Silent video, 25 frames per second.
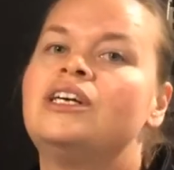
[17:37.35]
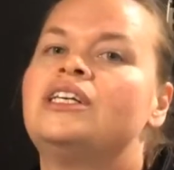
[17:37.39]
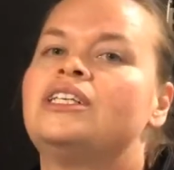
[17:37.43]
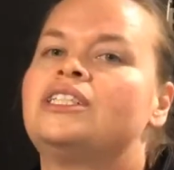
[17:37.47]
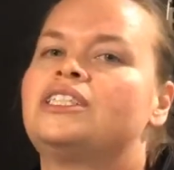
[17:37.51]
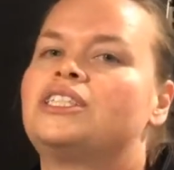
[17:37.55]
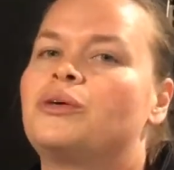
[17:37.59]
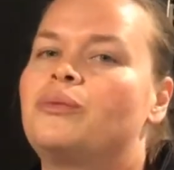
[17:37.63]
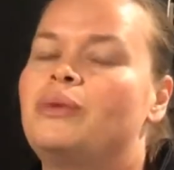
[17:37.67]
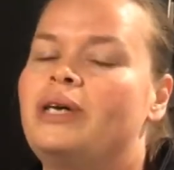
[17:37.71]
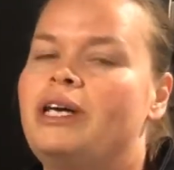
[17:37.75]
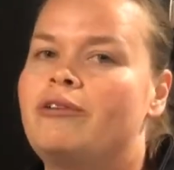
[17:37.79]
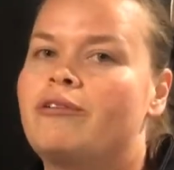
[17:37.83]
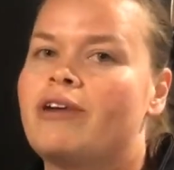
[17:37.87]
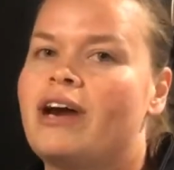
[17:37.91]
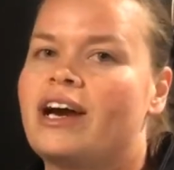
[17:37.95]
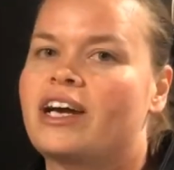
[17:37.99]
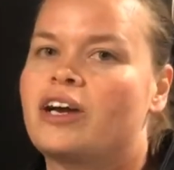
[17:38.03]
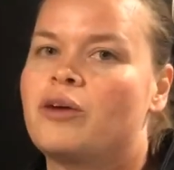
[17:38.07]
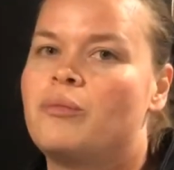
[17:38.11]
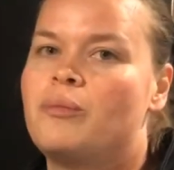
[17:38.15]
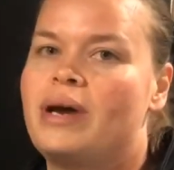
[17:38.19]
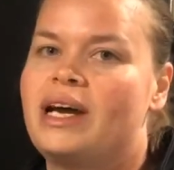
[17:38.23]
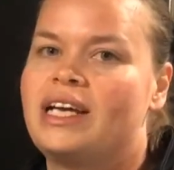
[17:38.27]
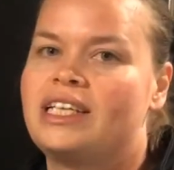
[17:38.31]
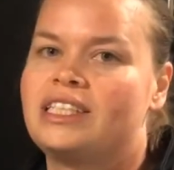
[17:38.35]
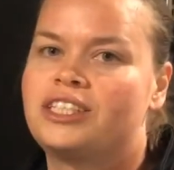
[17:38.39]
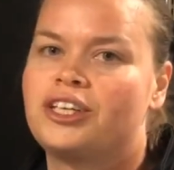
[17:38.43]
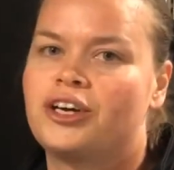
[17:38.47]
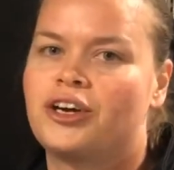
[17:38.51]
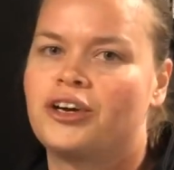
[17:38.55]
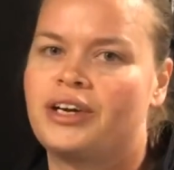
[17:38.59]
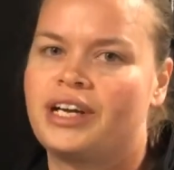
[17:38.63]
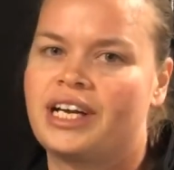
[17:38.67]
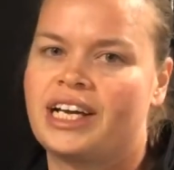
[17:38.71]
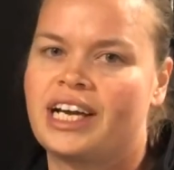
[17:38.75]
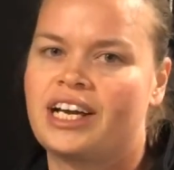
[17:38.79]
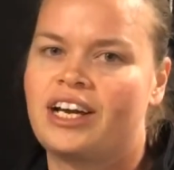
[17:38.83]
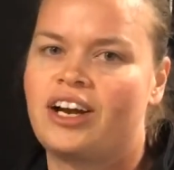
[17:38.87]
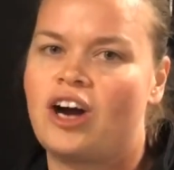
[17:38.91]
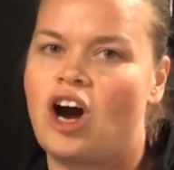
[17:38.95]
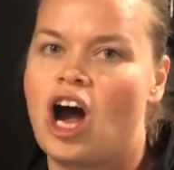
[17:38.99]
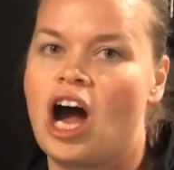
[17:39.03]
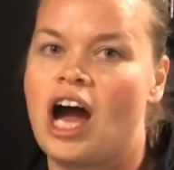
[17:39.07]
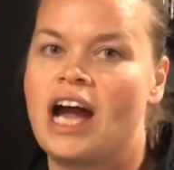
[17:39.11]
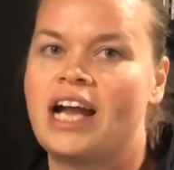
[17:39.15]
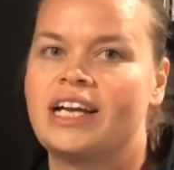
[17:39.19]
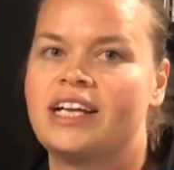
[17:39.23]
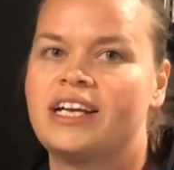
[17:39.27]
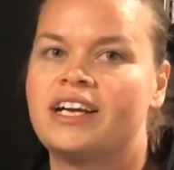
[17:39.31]
so we recommend turning it
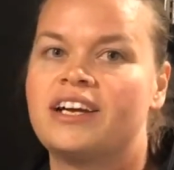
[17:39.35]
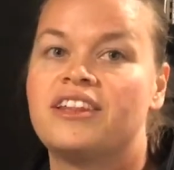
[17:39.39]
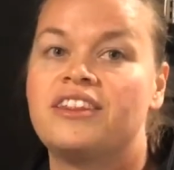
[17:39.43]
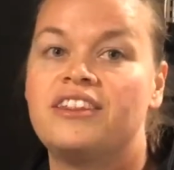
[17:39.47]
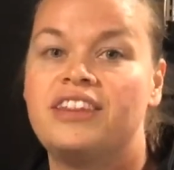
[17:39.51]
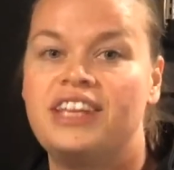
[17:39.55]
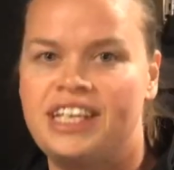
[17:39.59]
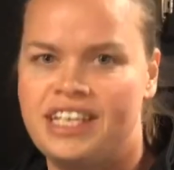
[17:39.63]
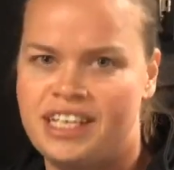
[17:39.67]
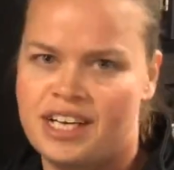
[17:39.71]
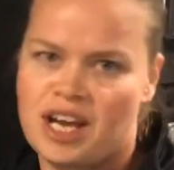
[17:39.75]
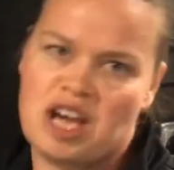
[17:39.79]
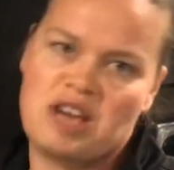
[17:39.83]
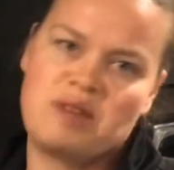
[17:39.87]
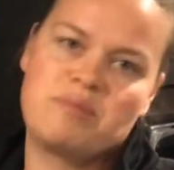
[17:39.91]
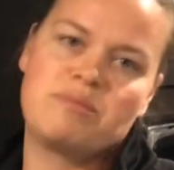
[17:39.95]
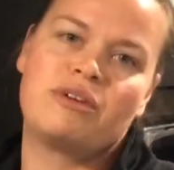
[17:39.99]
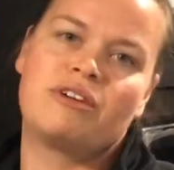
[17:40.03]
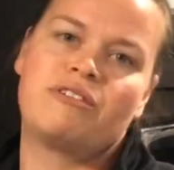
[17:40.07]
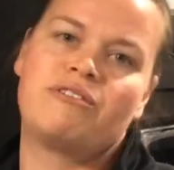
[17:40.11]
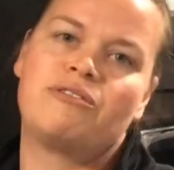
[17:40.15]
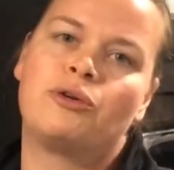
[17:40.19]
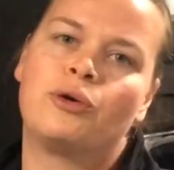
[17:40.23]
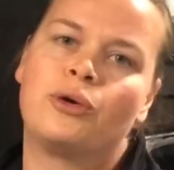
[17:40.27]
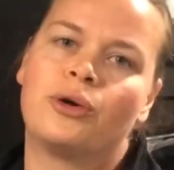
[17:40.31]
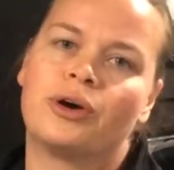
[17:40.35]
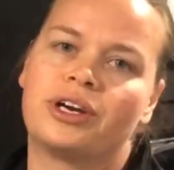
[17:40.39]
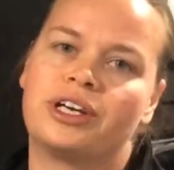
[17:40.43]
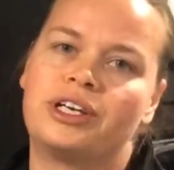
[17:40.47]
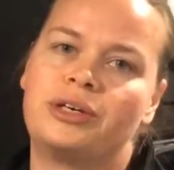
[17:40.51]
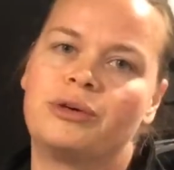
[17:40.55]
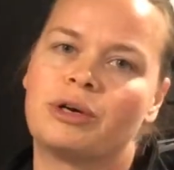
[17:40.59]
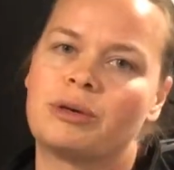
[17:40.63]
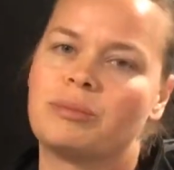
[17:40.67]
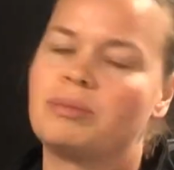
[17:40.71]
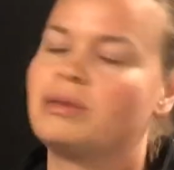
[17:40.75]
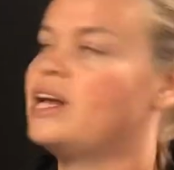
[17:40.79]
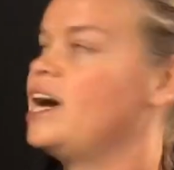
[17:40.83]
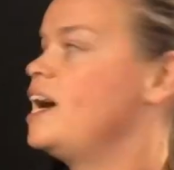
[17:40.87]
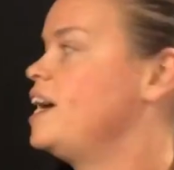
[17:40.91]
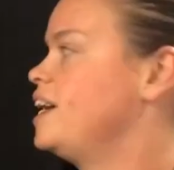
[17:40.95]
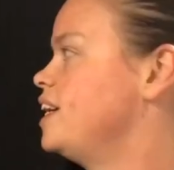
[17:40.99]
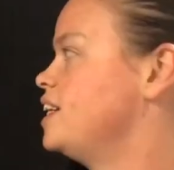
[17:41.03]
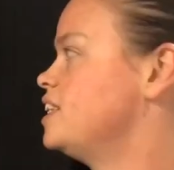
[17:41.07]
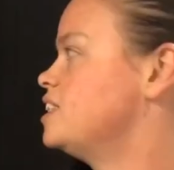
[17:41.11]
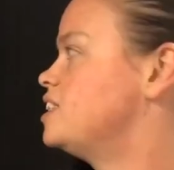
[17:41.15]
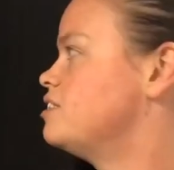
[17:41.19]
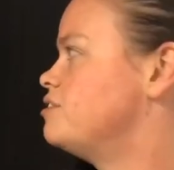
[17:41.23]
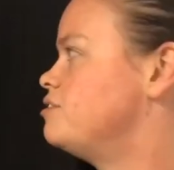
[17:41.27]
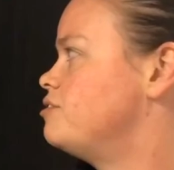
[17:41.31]
on the night before you are
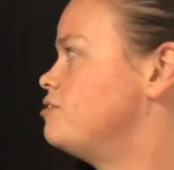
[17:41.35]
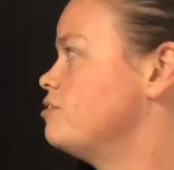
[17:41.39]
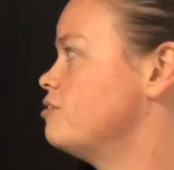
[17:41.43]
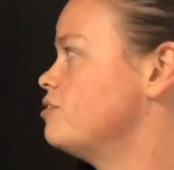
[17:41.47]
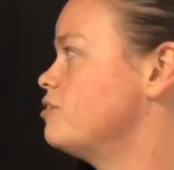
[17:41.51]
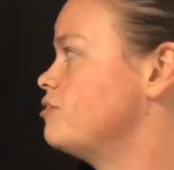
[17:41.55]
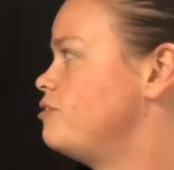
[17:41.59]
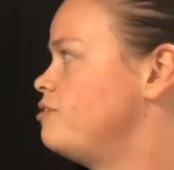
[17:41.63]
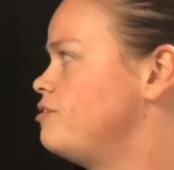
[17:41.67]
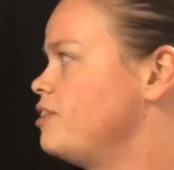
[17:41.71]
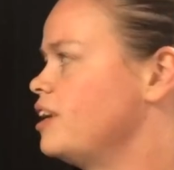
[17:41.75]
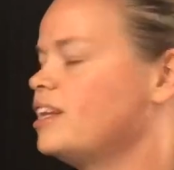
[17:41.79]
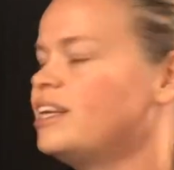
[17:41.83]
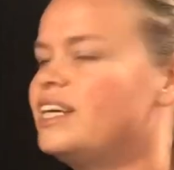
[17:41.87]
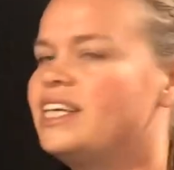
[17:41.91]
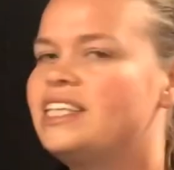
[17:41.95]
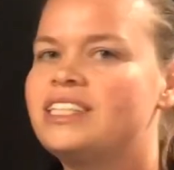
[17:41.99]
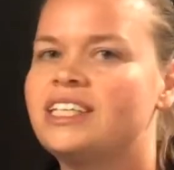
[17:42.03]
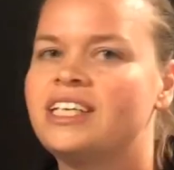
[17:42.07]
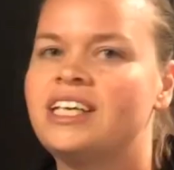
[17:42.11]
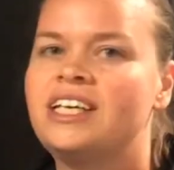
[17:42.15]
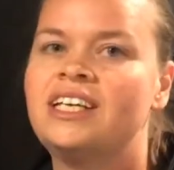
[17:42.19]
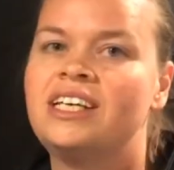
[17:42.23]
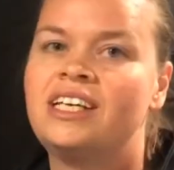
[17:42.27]
planning to fill it,